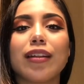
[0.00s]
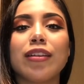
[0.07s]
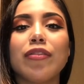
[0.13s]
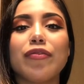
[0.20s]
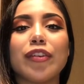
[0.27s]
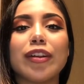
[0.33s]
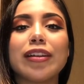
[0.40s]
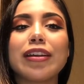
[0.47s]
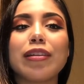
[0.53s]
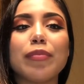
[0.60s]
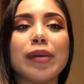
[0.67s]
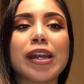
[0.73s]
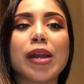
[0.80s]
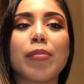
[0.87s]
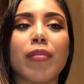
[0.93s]
the feeling
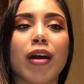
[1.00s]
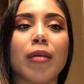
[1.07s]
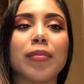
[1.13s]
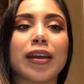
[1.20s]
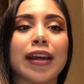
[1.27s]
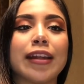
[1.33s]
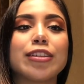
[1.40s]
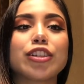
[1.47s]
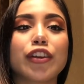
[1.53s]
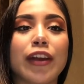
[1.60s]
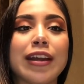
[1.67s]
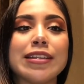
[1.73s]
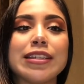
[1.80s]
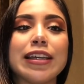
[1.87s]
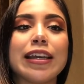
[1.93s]
of being a mom like it's
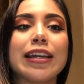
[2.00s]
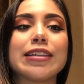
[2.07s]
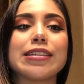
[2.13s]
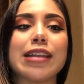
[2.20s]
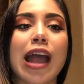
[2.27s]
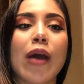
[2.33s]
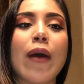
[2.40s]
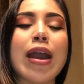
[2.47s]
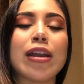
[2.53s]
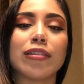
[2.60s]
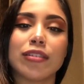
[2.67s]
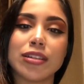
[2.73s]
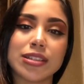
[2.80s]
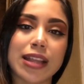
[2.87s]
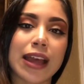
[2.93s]
crazy because now i
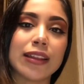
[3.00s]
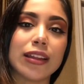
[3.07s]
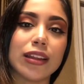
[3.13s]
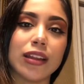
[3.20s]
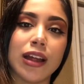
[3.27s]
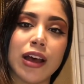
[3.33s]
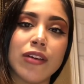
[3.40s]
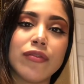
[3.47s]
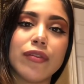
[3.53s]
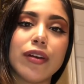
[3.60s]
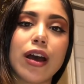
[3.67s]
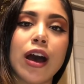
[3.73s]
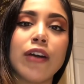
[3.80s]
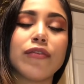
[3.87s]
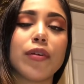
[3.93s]
understand the love
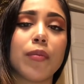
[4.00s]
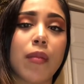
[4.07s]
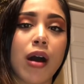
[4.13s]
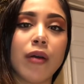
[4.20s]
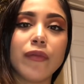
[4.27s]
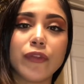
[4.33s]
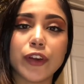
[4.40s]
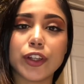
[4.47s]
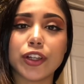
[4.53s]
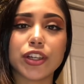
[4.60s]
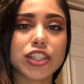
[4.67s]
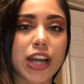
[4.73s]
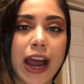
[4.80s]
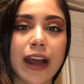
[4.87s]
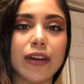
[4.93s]
of a mom for
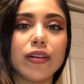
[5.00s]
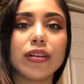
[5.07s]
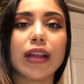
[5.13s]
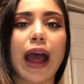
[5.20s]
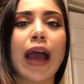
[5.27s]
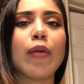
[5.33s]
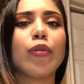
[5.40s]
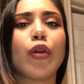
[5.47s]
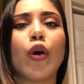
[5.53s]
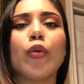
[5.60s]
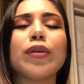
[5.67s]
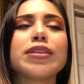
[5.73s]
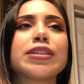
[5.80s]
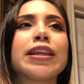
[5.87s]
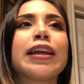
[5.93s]
their child i would
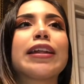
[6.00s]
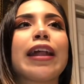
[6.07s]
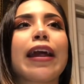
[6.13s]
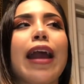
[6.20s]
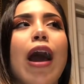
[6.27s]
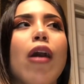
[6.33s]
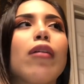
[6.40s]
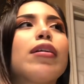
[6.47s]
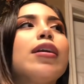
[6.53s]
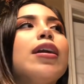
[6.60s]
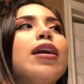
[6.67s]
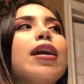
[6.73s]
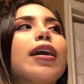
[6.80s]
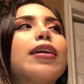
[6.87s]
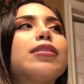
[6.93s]
always think like how
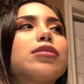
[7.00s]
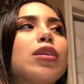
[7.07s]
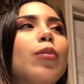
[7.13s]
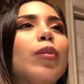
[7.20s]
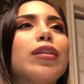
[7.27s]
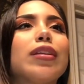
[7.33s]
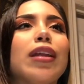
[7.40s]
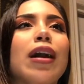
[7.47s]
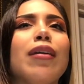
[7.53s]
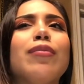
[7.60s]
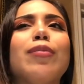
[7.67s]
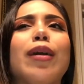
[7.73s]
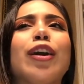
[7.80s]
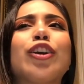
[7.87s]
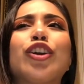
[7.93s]
can someone
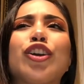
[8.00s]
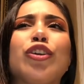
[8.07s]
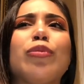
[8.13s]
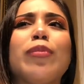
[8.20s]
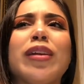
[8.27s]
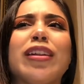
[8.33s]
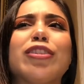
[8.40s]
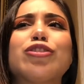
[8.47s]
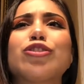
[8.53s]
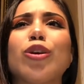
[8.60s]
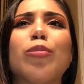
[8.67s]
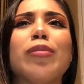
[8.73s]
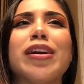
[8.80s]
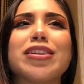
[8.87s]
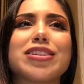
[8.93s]
love a human
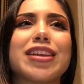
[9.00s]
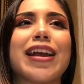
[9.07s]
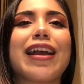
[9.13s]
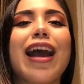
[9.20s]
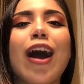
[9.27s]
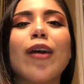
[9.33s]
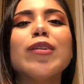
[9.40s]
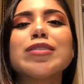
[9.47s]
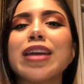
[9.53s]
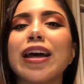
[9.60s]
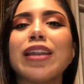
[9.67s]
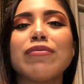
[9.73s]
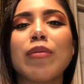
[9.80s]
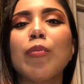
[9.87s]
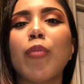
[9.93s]
so much like how is
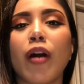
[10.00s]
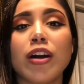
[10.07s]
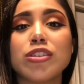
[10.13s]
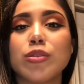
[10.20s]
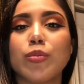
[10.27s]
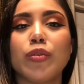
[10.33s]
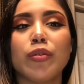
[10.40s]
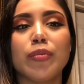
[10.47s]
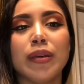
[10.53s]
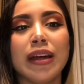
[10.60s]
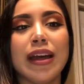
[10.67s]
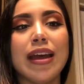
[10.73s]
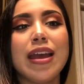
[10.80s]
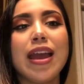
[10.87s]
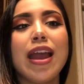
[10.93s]
that even possible
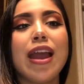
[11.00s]
but